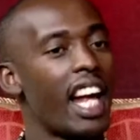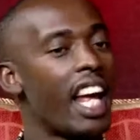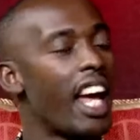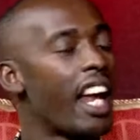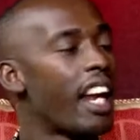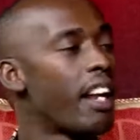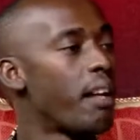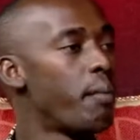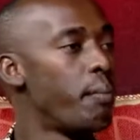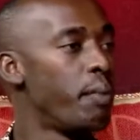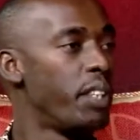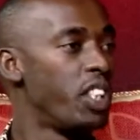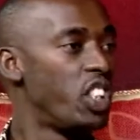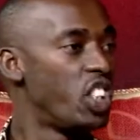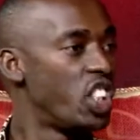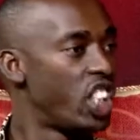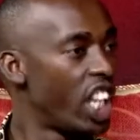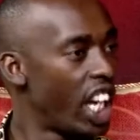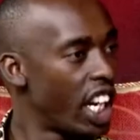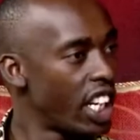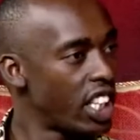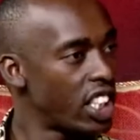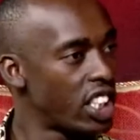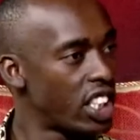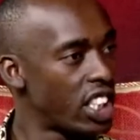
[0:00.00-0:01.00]
hearing be
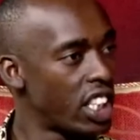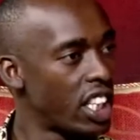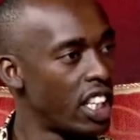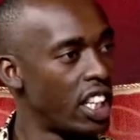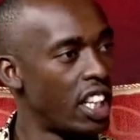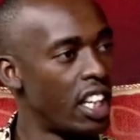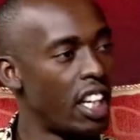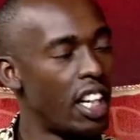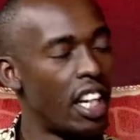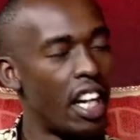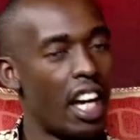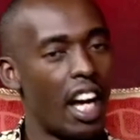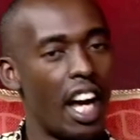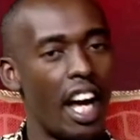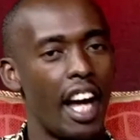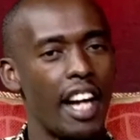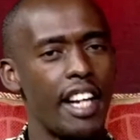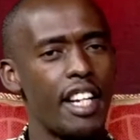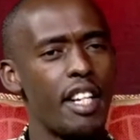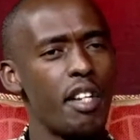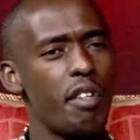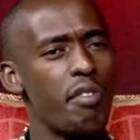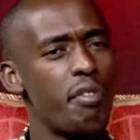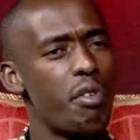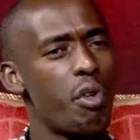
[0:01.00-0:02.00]
checked,
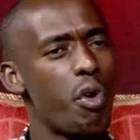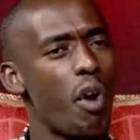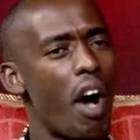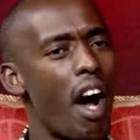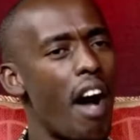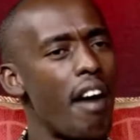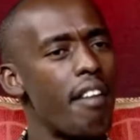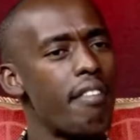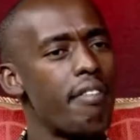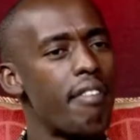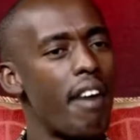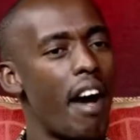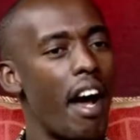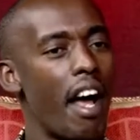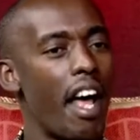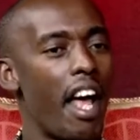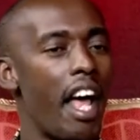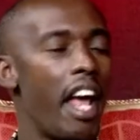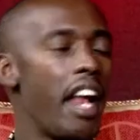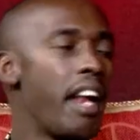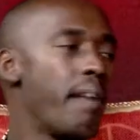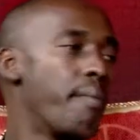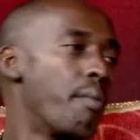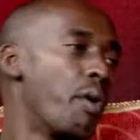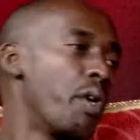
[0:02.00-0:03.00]
and if you have
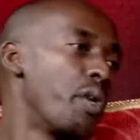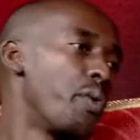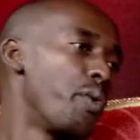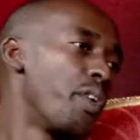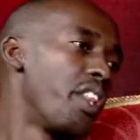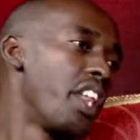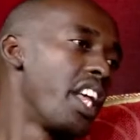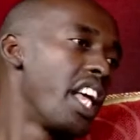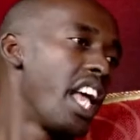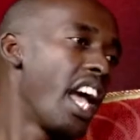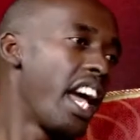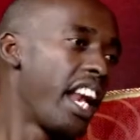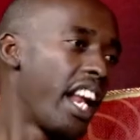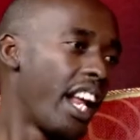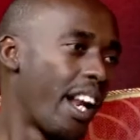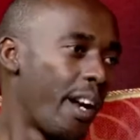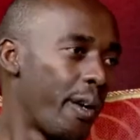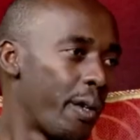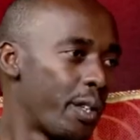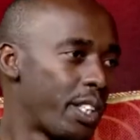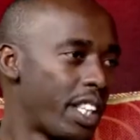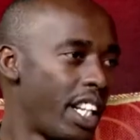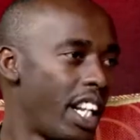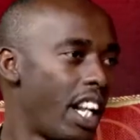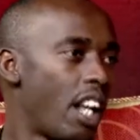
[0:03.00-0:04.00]
anybody with hearing
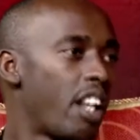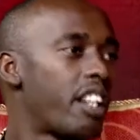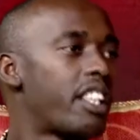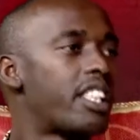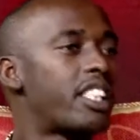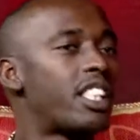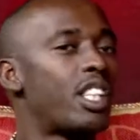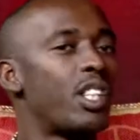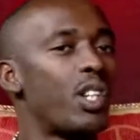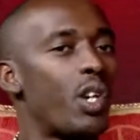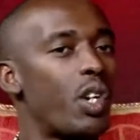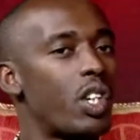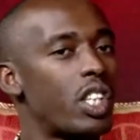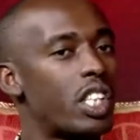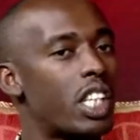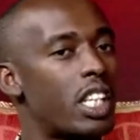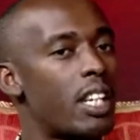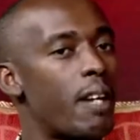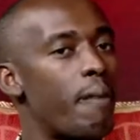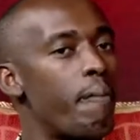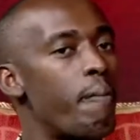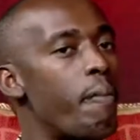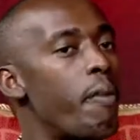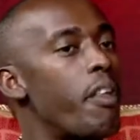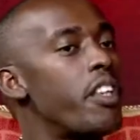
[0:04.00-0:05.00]
loss, let's not
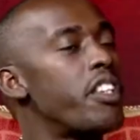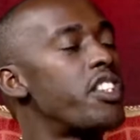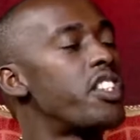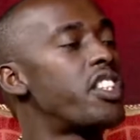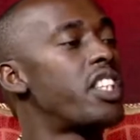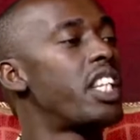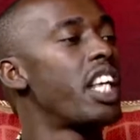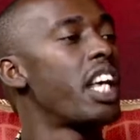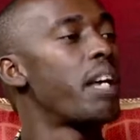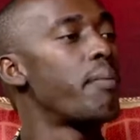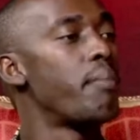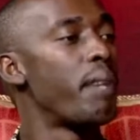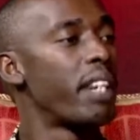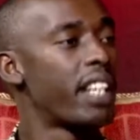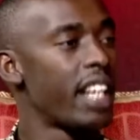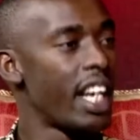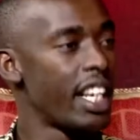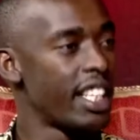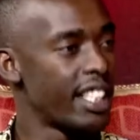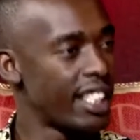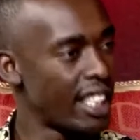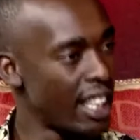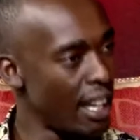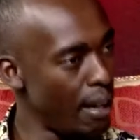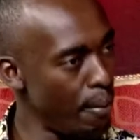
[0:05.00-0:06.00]

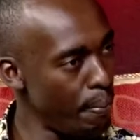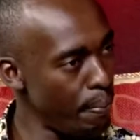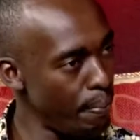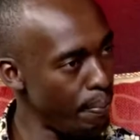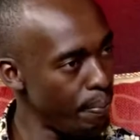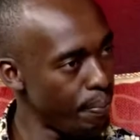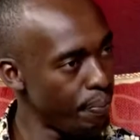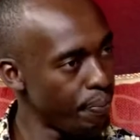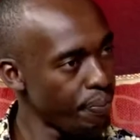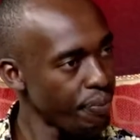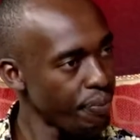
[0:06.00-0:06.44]
stigmatize them.